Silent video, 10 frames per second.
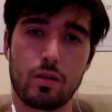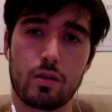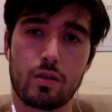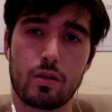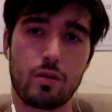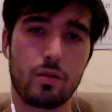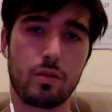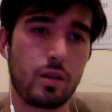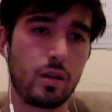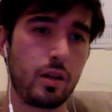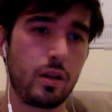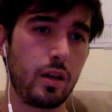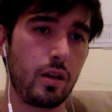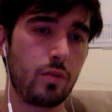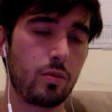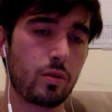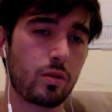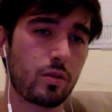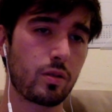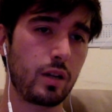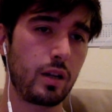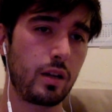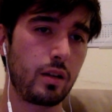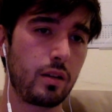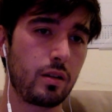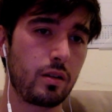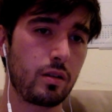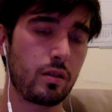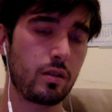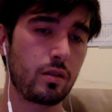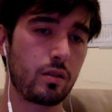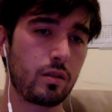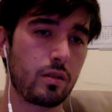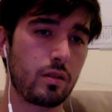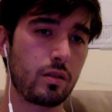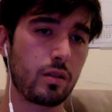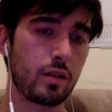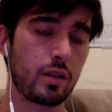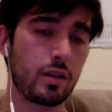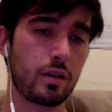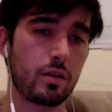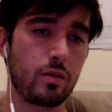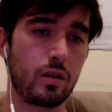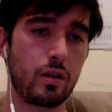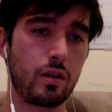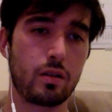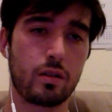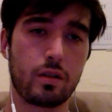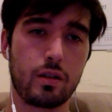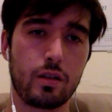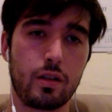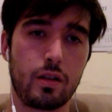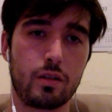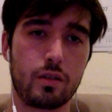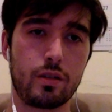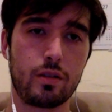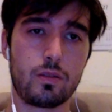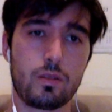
code, and we'll create a git ignore here too.